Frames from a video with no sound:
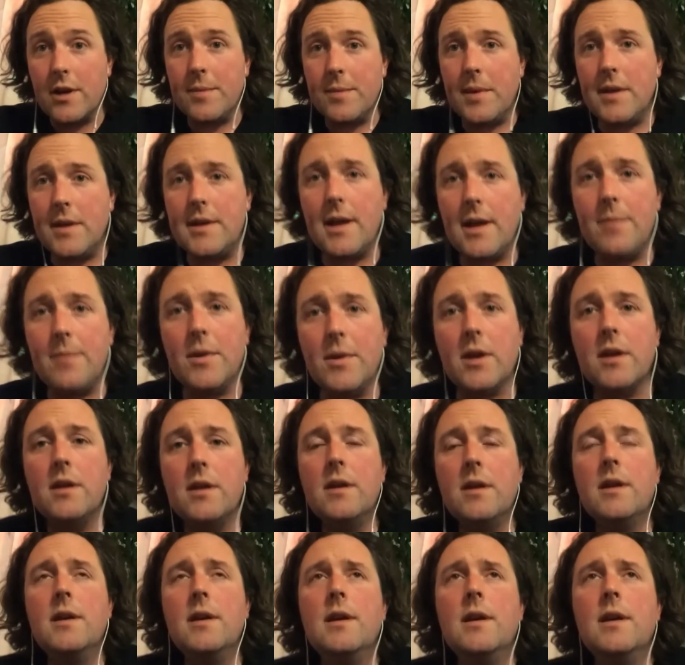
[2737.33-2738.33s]
pandemic.
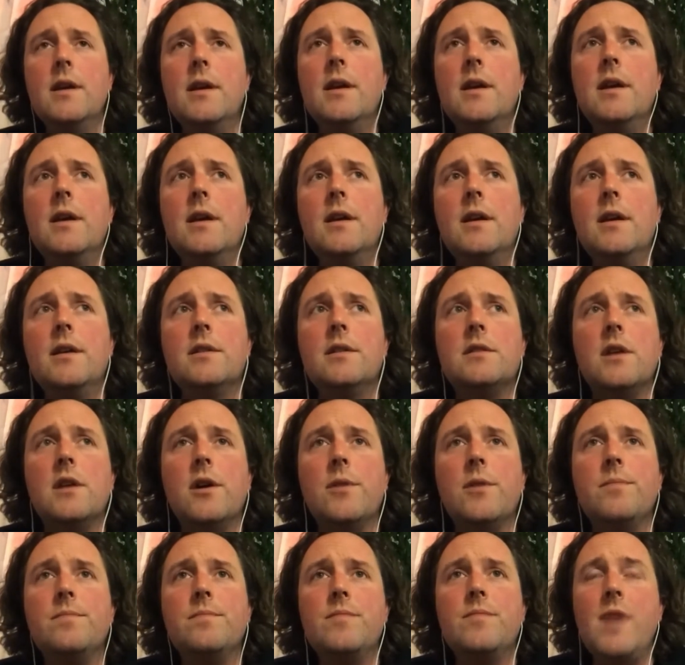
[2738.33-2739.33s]

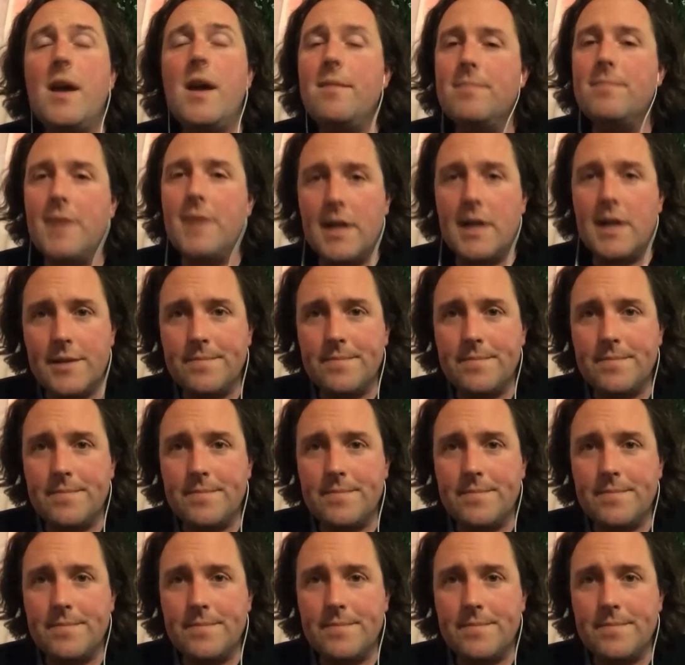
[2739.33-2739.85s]
So yeah, I don't know.